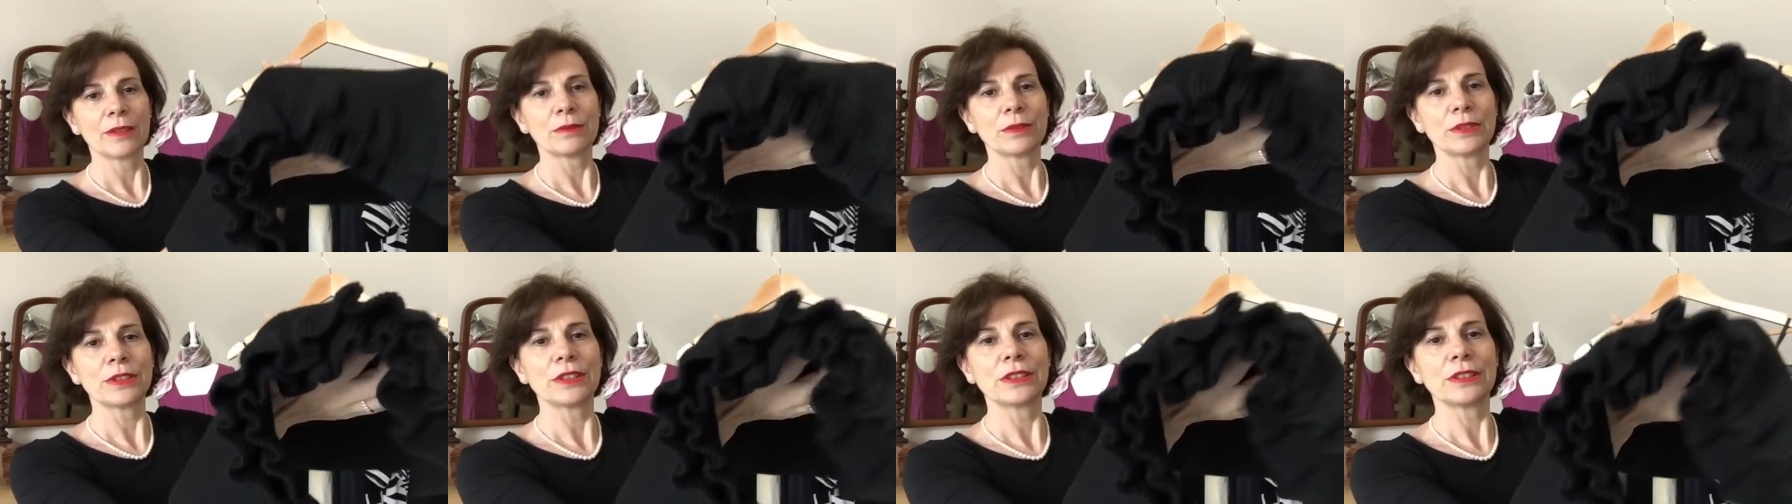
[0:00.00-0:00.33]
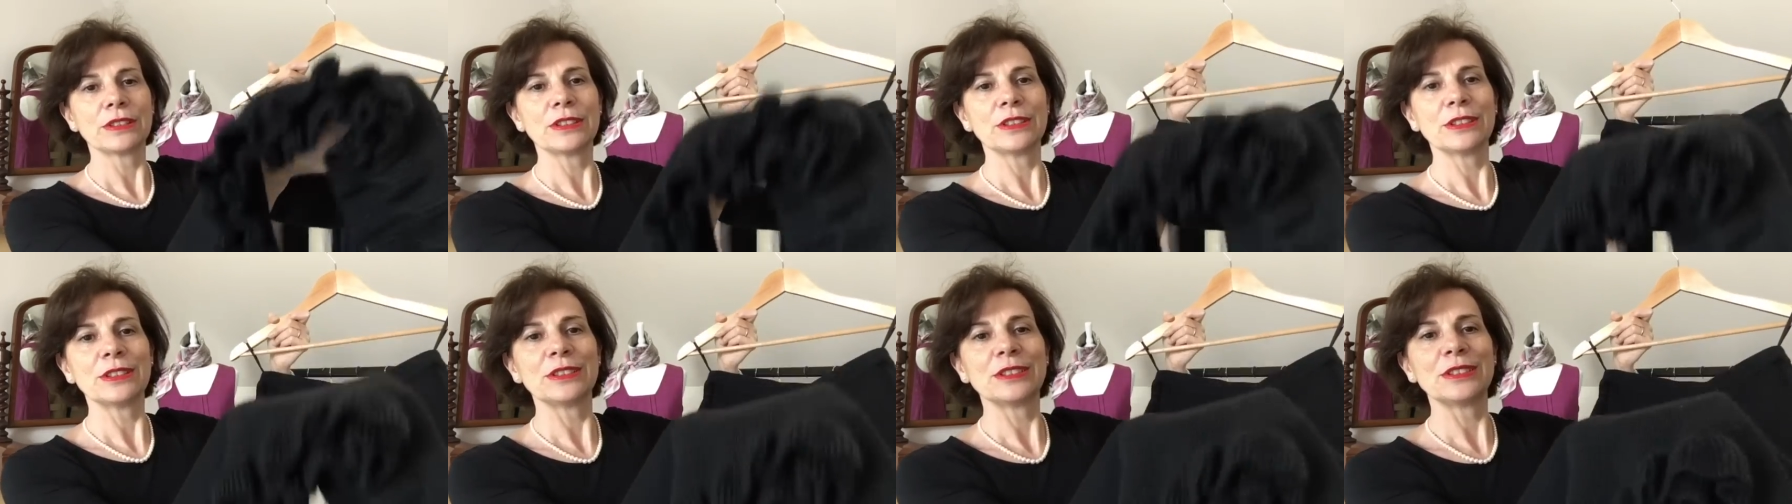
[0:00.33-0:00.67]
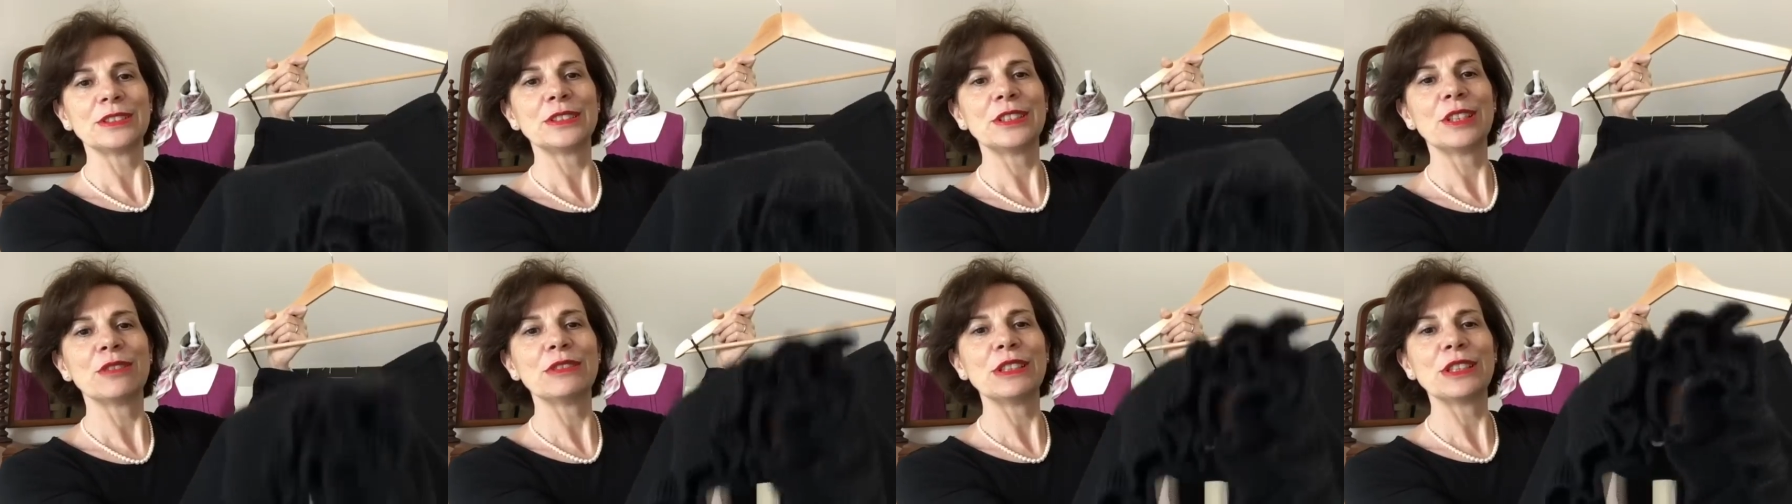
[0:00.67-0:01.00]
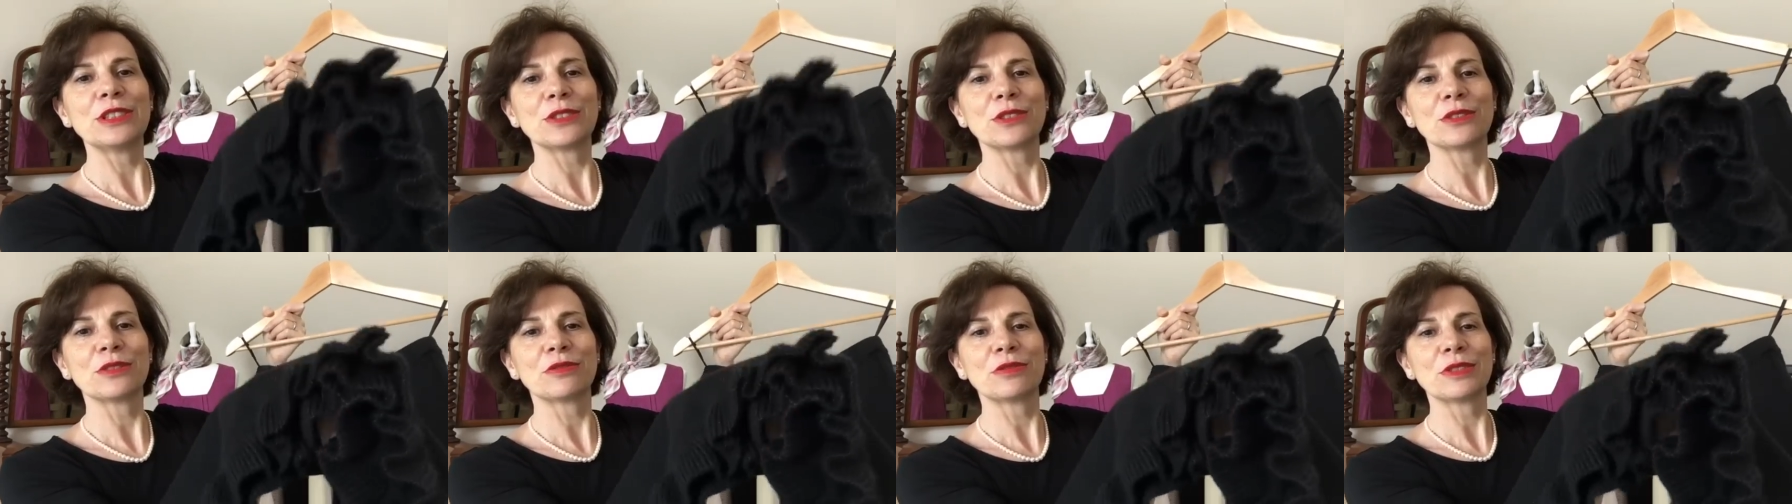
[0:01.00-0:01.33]
with a lovely
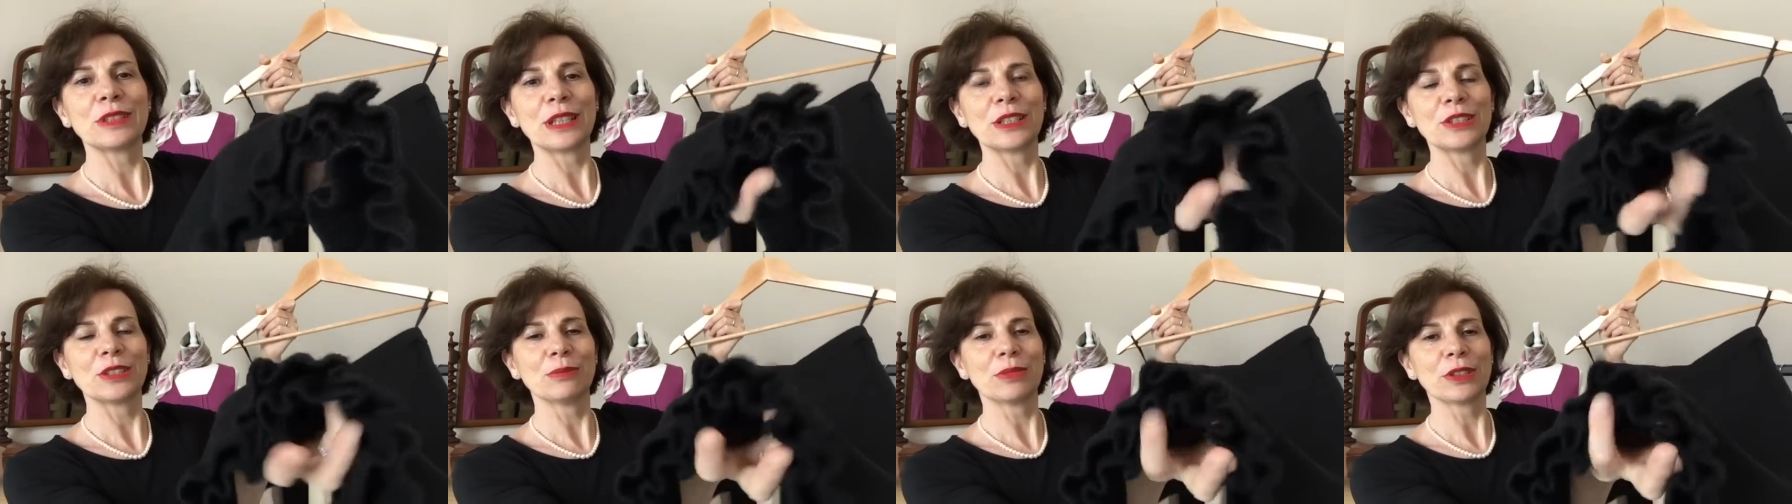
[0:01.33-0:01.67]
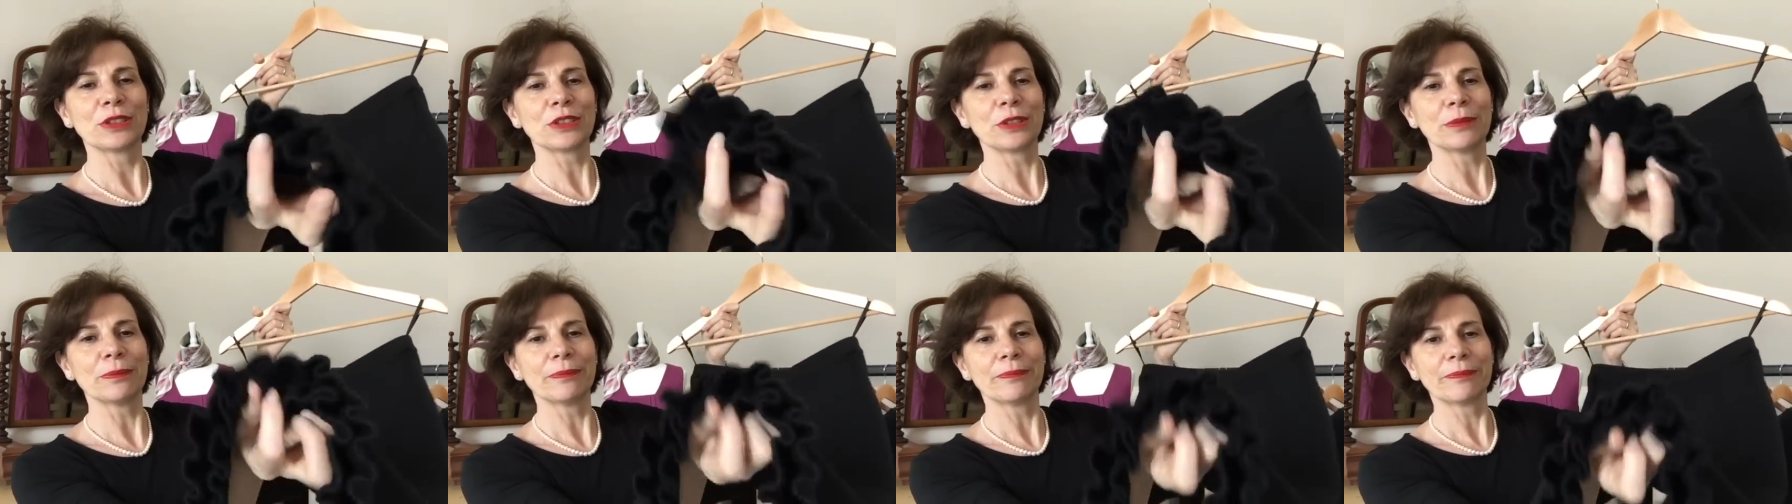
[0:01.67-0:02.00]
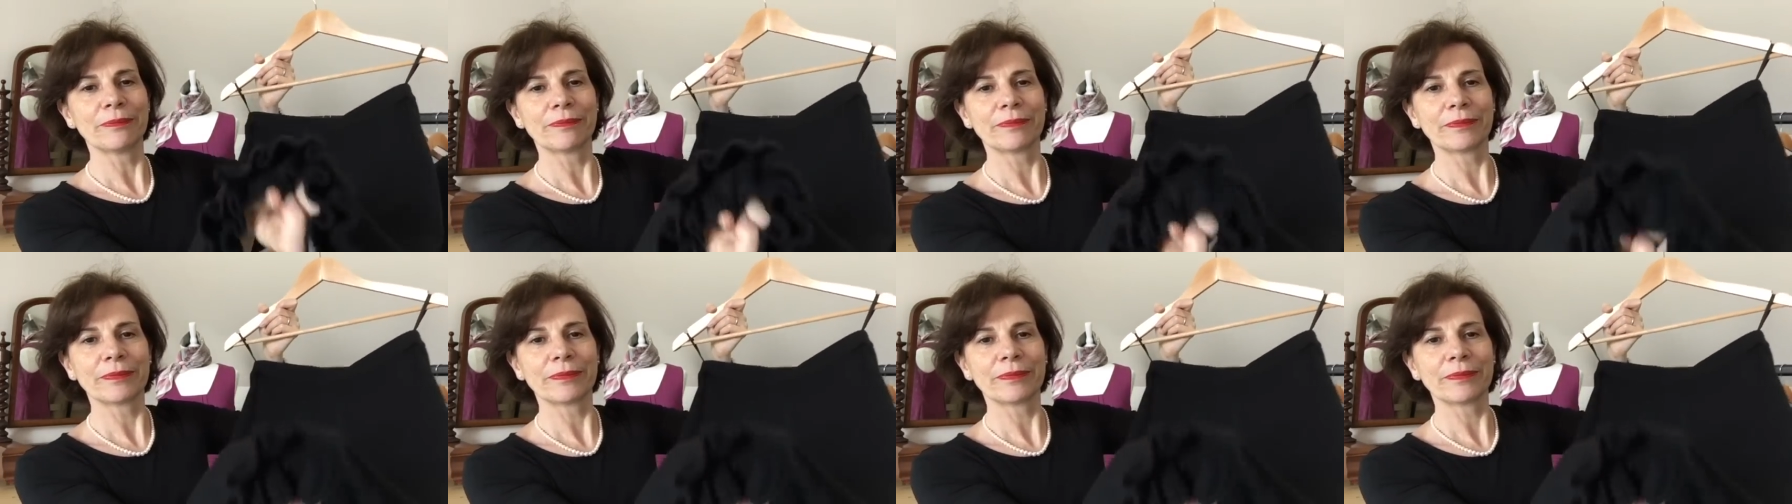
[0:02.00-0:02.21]
little frill at the bottom